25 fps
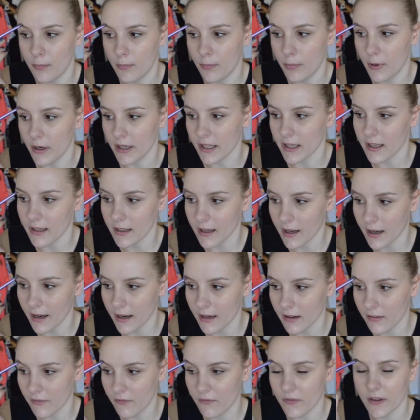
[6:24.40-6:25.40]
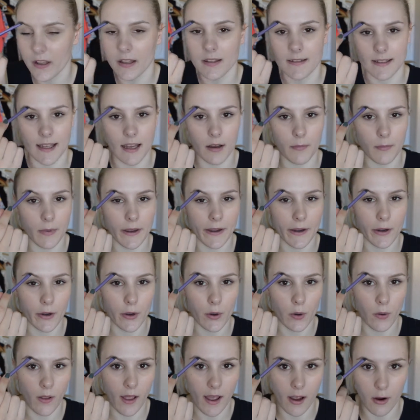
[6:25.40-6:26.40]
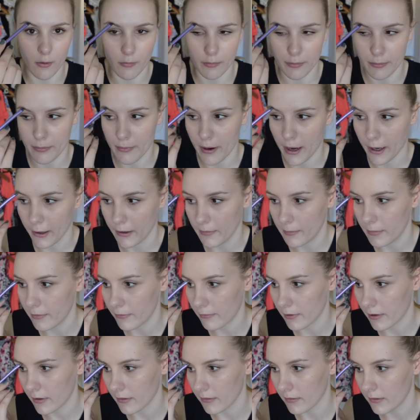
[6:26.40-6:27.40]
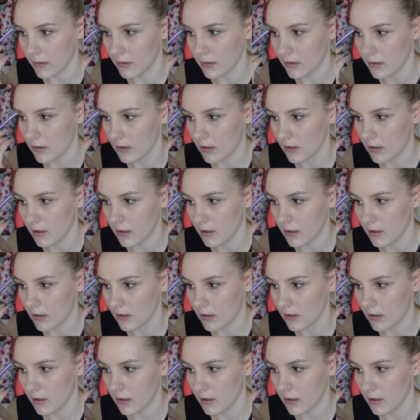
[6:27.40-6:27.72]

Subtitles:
but it kind of fills out my whole eyebrow.